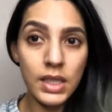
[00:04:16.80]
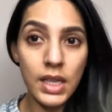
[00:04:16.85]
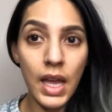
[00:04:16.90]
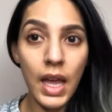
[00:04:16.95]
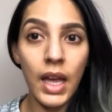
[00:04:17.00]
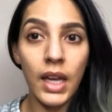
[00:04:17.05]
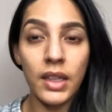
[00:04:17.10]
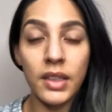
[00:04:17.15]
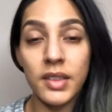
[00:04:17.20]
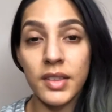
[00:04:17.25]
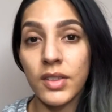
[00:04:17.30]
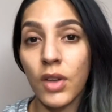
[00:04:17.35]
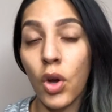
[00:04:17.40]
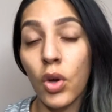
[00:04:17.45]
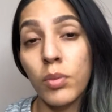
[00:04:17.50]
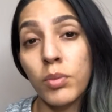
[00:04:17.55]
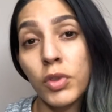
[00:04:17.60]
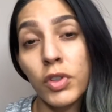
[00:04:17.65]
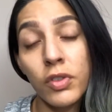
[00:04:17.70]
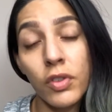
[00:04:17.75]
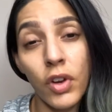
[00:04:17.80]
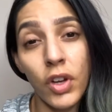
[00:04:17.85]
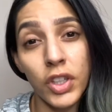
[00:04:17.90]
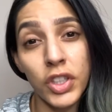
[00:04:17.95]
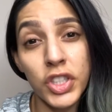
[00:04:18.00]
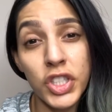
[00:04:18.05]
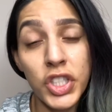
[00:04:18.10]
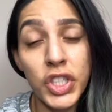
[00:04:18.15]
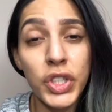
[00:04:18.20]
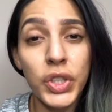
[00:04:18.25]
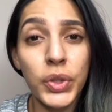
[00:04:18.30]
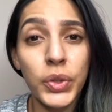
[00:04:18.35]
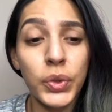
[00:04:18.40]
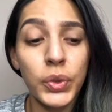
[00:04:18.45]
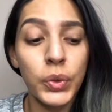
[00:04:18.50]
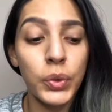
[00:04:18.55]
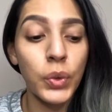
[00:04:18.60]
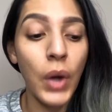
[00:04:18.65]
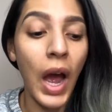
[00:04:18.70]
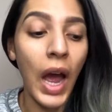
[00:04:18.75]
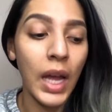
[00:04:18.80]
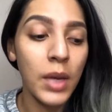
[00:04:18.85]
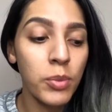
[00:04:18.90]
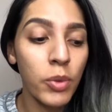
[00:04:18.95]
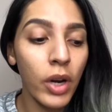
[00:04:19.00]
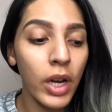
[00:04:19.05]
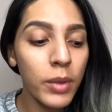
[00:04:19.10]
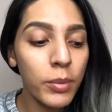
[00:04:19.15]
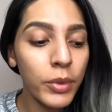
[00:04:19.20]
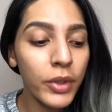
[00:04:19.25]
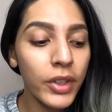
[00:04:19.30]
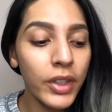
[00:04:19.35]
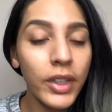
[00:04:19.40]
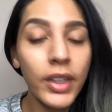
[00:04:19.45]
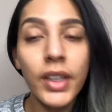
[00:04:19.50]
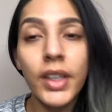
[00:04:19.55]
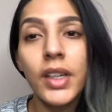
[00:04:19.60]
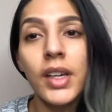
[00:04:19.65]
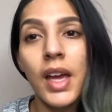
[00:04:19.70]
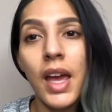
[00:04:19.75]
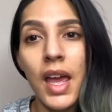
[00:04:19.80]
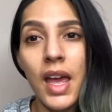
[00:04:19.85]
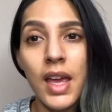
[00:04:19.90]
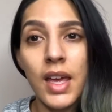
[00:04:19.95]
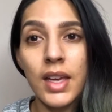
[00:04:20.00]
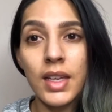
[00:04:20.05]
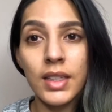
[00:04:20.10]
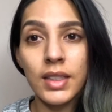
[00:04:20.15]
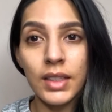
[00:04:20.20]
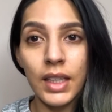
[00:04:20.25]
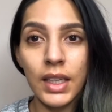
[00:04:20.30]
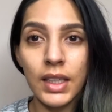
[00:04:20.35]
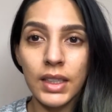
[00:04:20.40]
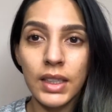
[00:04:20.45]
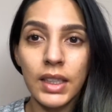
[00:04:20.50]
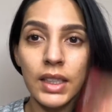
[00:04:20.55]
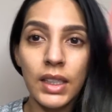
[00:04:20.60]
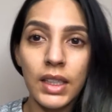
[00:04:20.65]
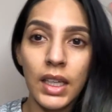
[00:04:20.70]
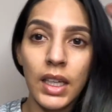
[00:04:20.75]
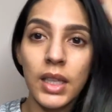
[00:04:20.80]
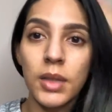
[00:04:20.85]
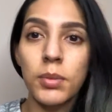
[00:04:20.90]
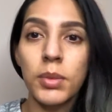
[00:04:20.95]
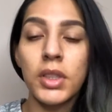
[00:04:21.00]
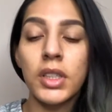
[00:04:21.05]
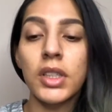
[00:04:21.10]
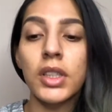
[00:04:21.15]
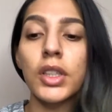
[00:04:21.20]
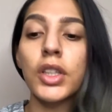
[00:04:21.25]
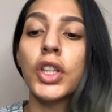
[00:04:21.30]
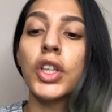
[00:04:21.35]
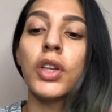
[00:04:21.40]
Next, I'll move on to eye primer. And lately I've been